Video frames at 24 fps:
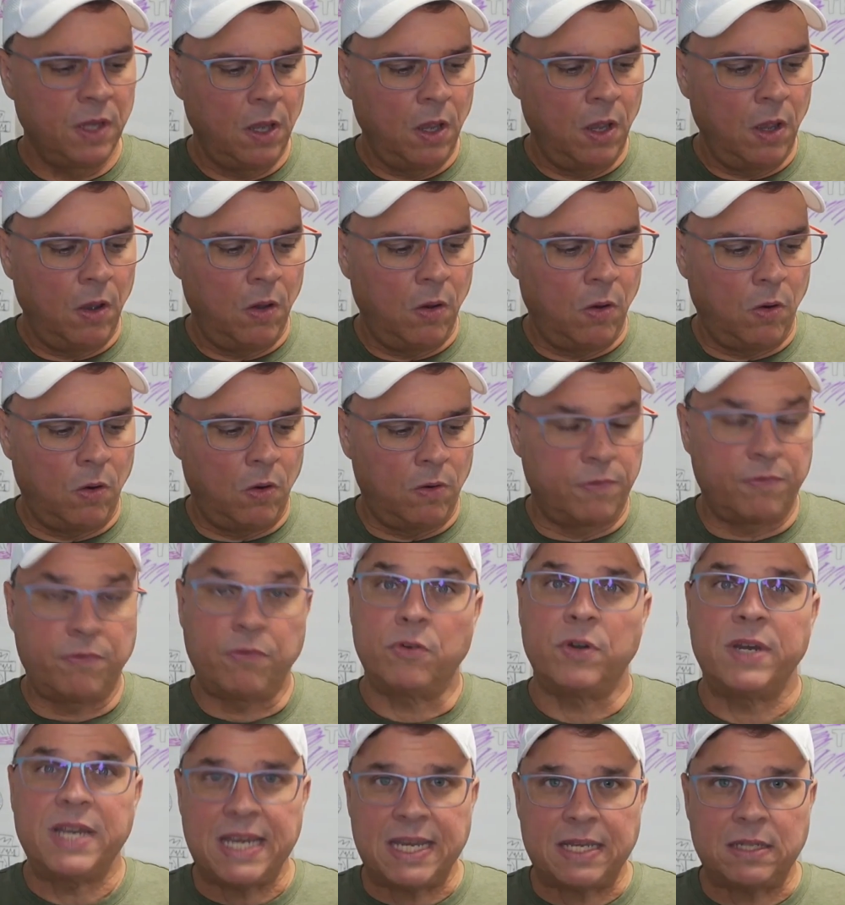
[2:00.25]
or
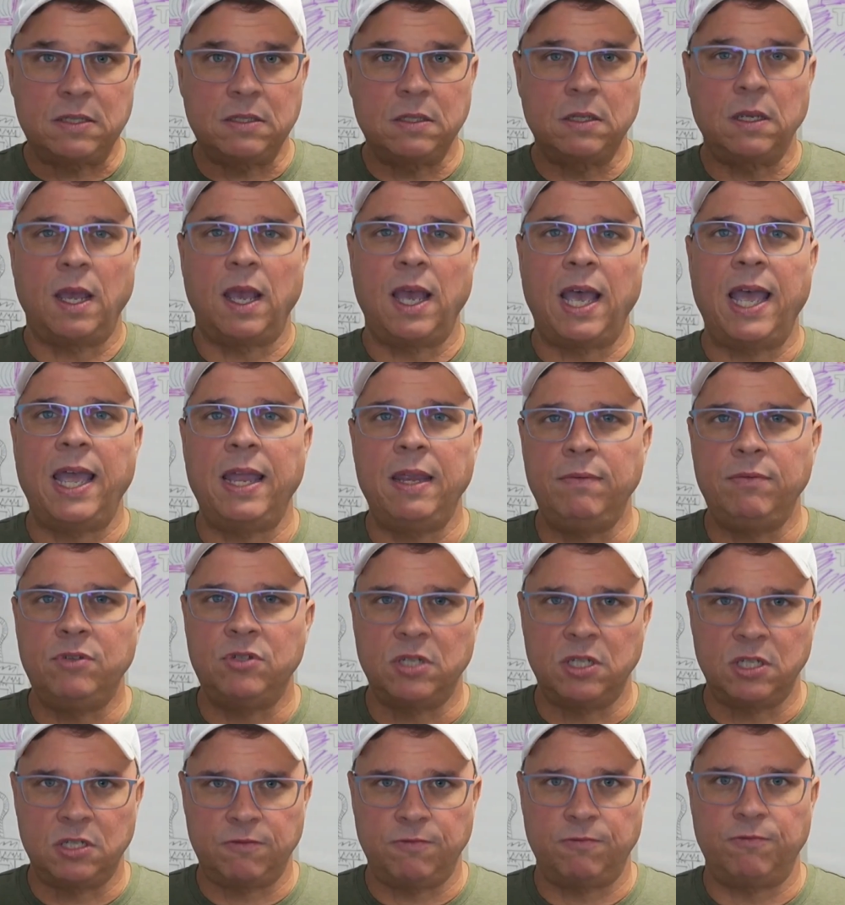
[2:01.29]
freeze. I
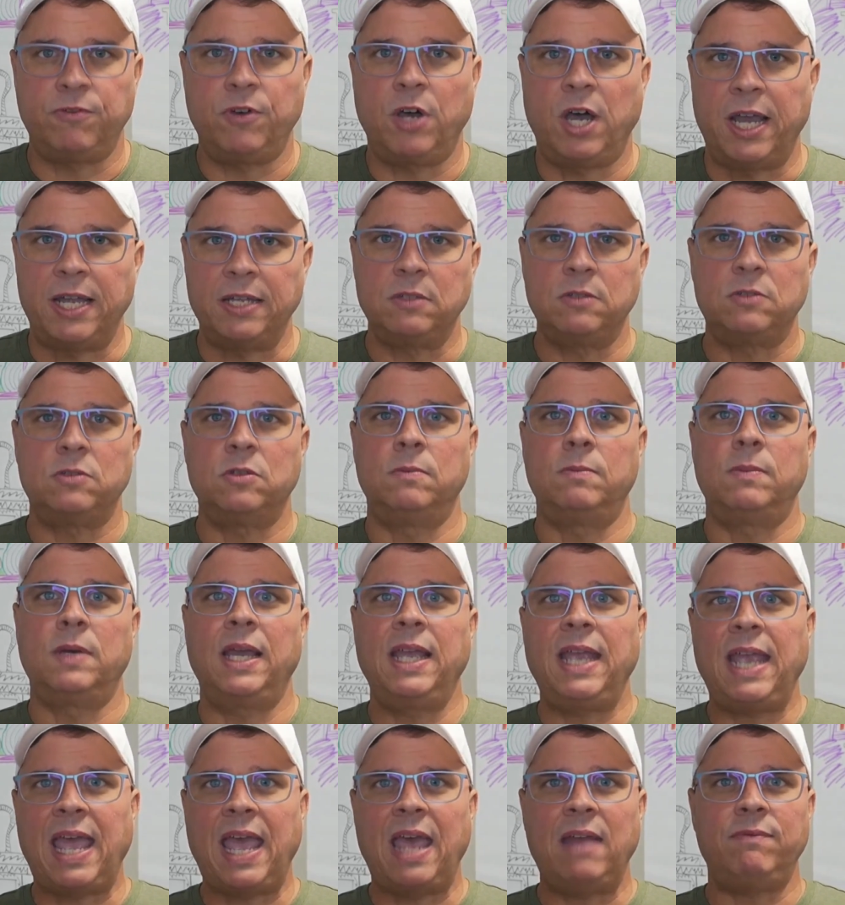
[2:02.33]
just fought. So my
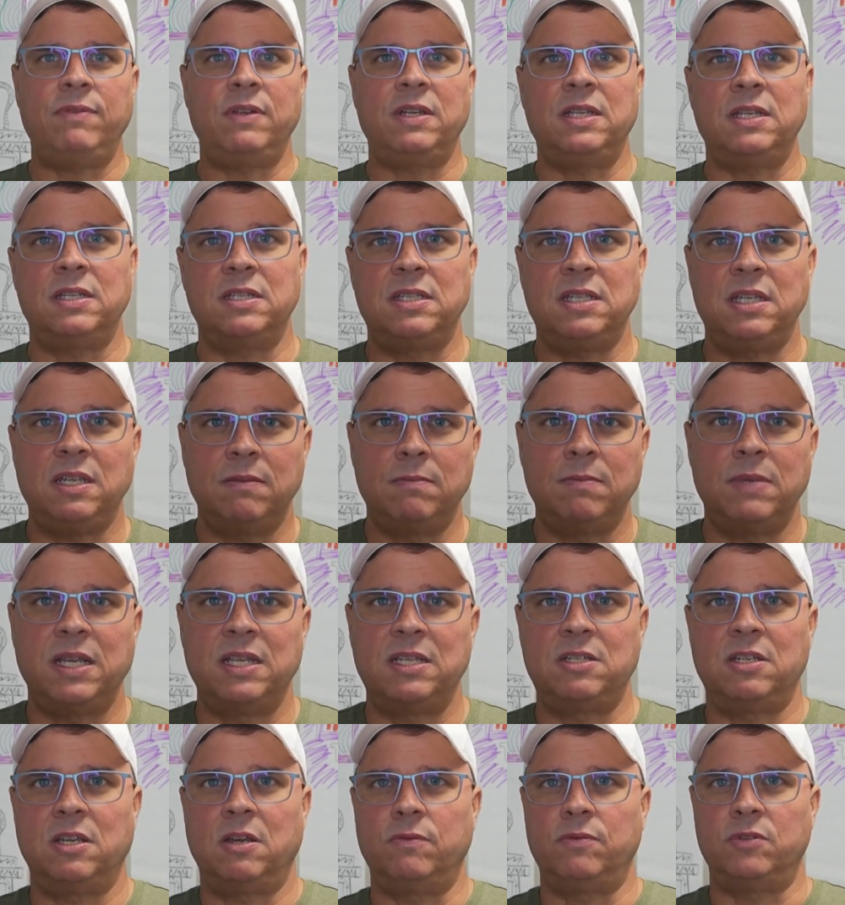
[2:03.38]
advocacy of
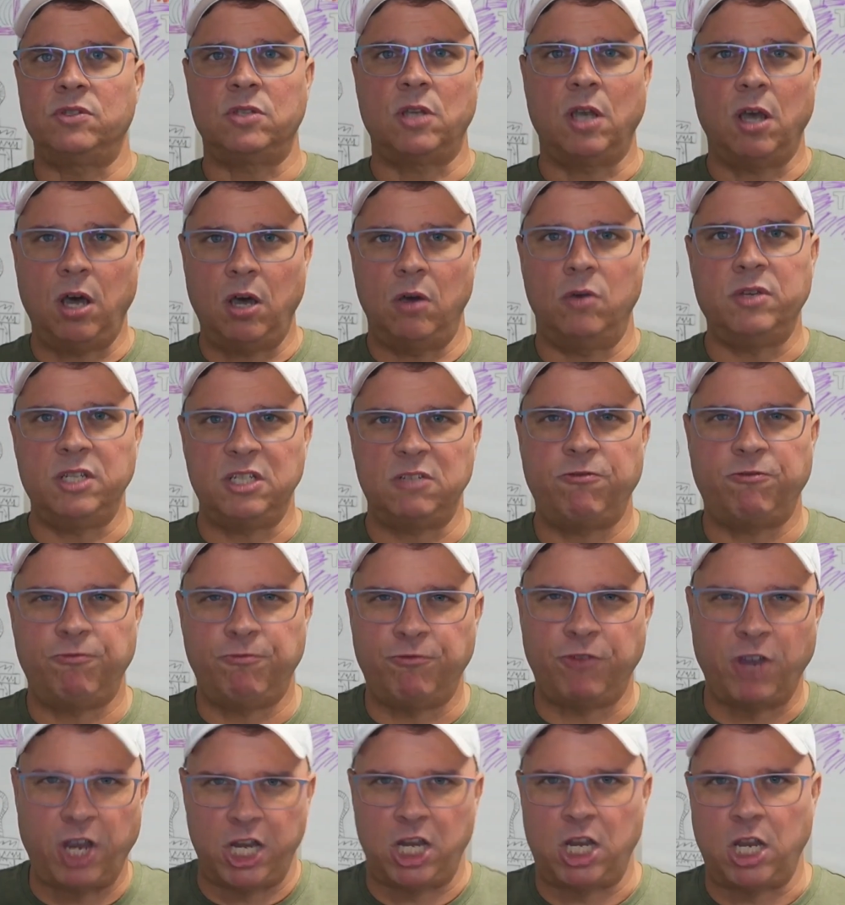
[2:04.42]
myself was always
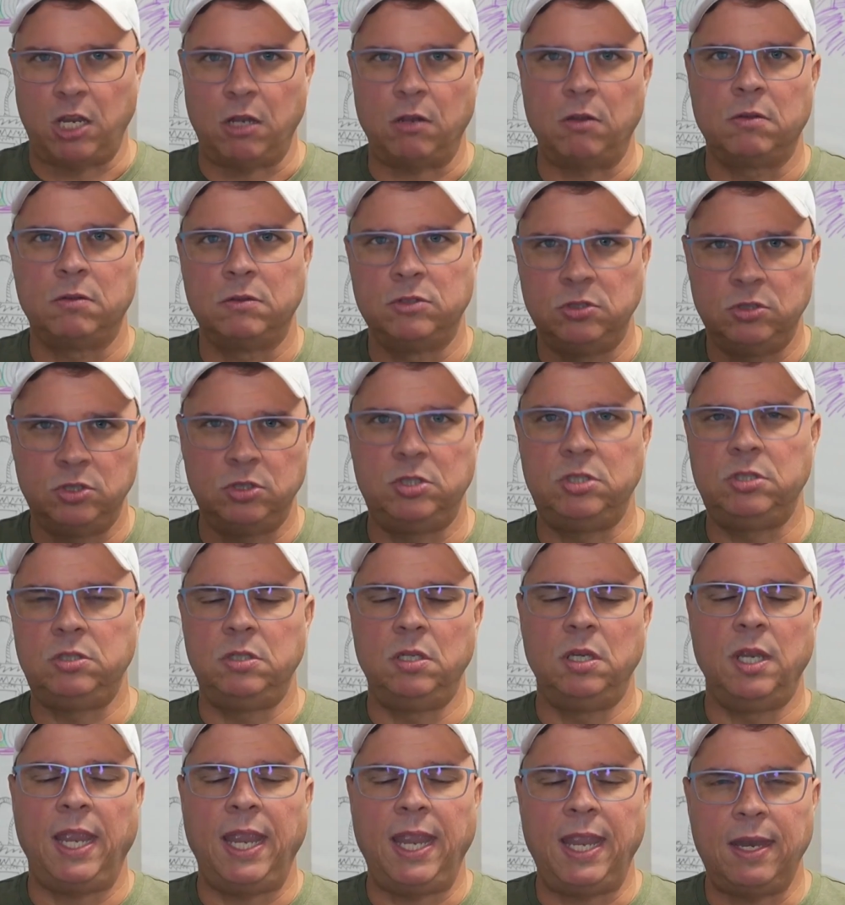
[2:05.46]
fighting.
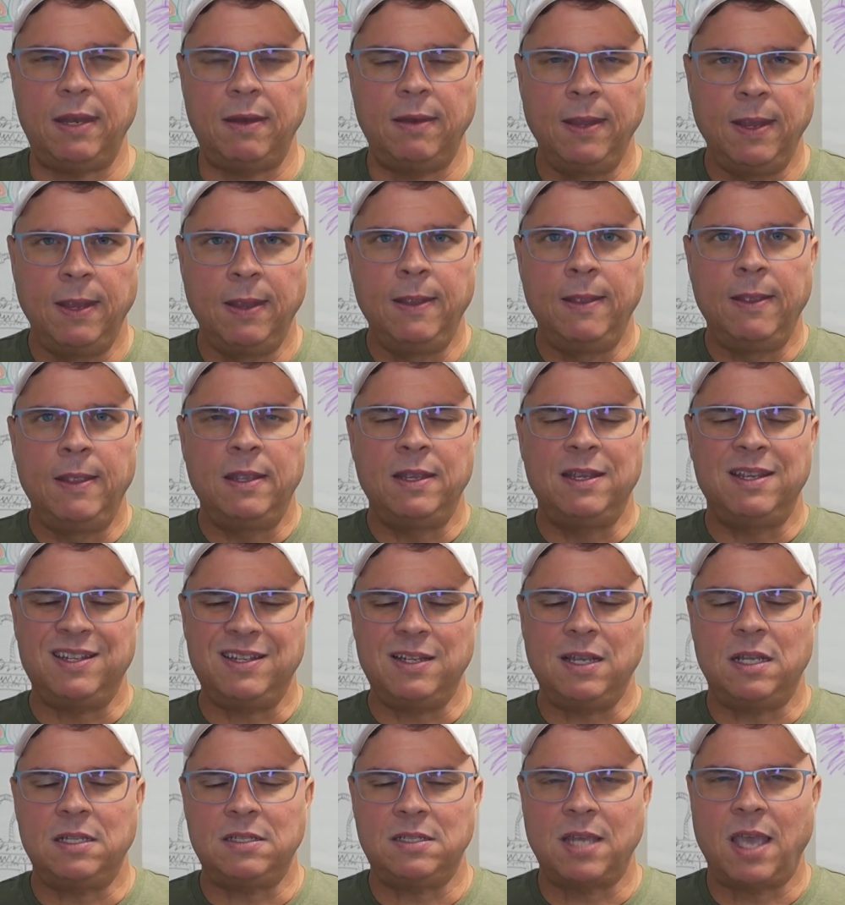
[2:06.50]
And it
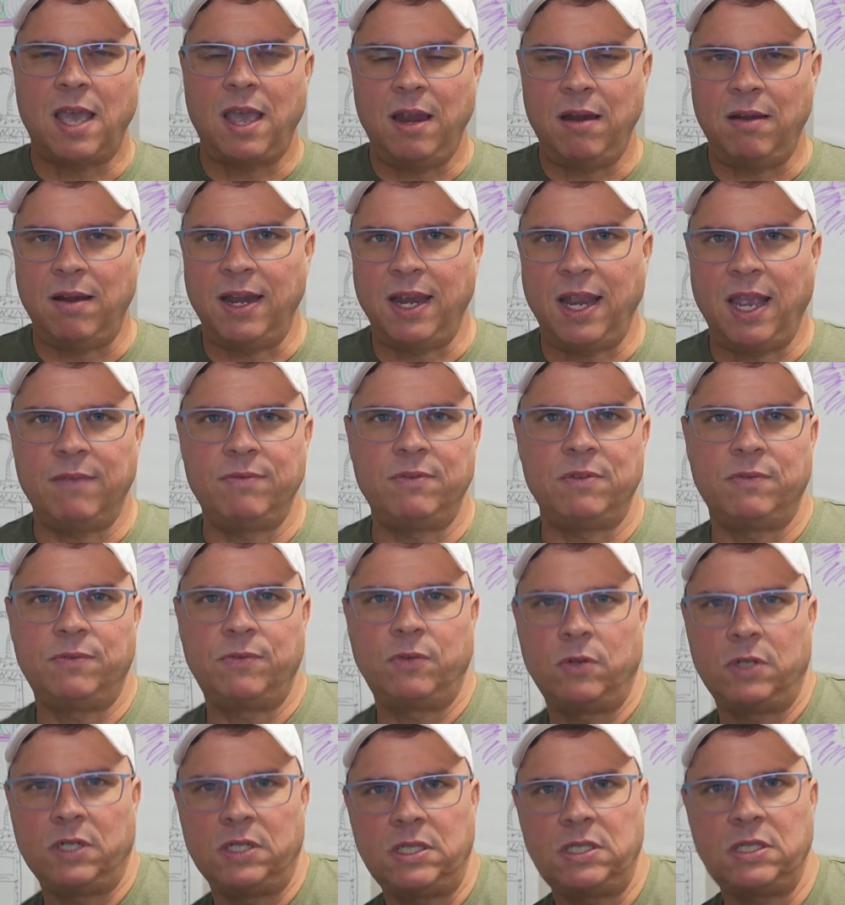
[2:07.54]
got tiring after
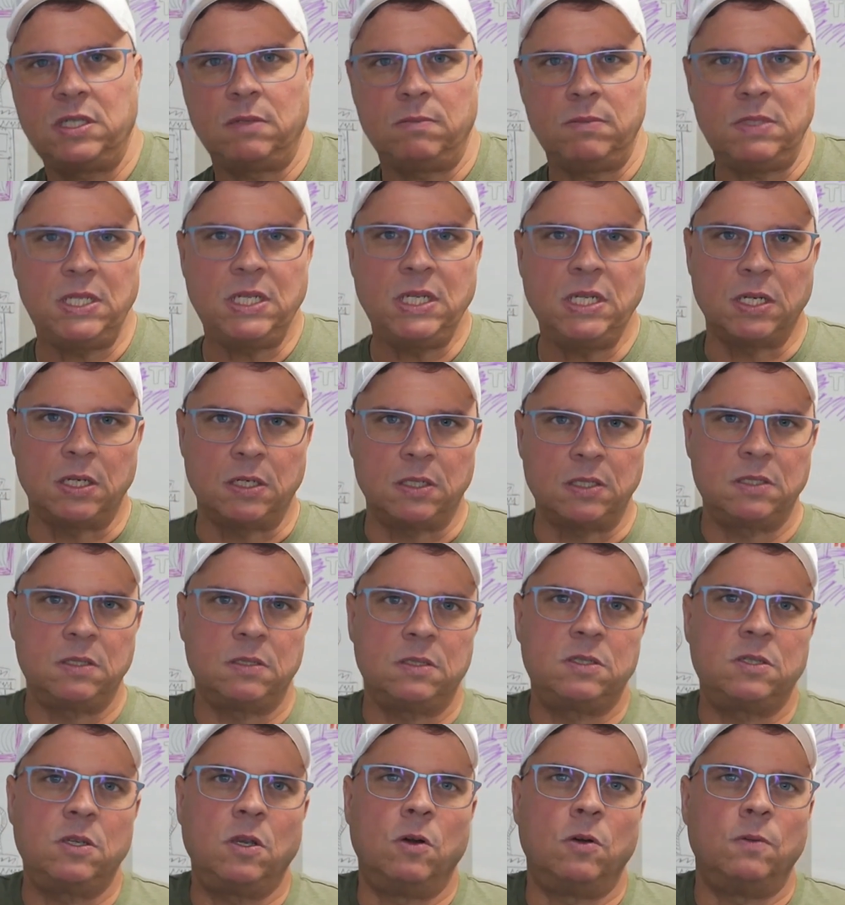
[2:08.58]
40 some years.
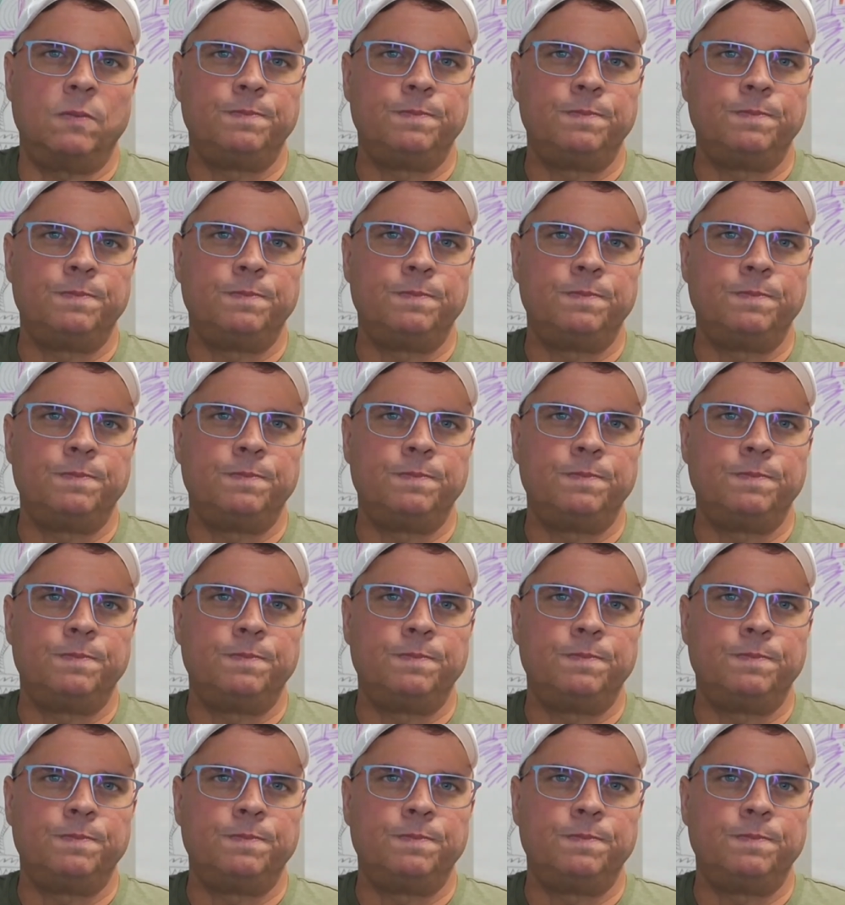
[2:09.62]
So